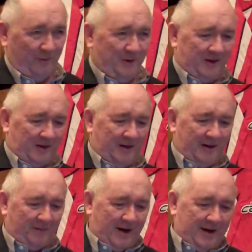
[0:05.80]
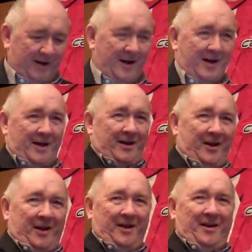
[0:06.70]
Everybody clap. Yeah, yeah,
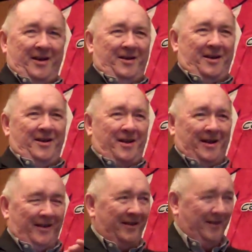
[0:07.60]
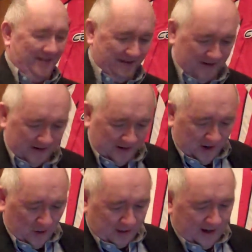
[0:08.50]
yeah, yeah, yeah,
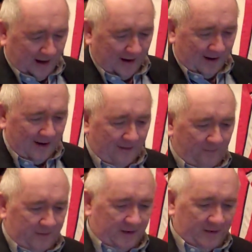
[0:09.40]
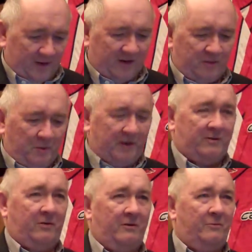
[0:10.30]
yeah. Okay, um, this
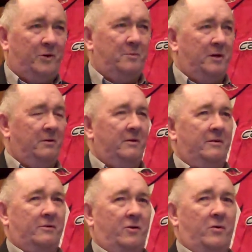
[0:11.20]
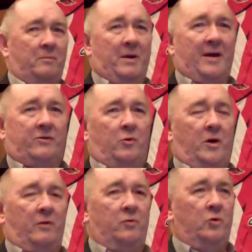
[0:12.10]
month we've been going back to
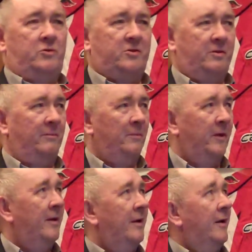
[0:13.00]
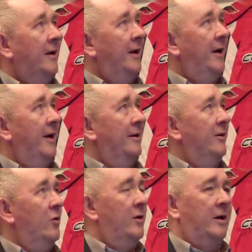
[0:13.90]
our roots
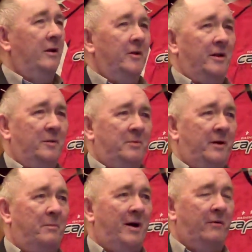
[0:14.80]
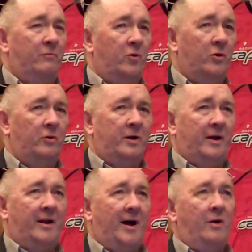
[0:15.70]
and knowing a little bit about
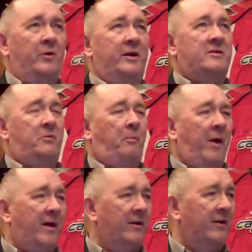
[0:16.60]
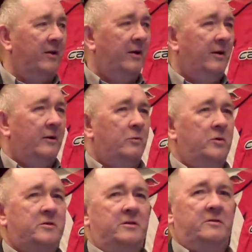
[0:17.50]
Rotary and how it expanded,
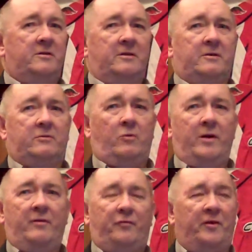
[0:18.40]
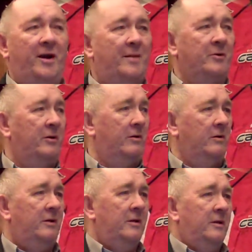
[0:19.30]
which is uh, quite a
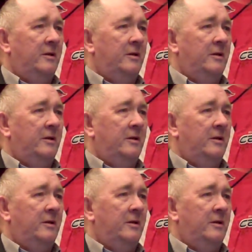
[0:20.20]
phenomenal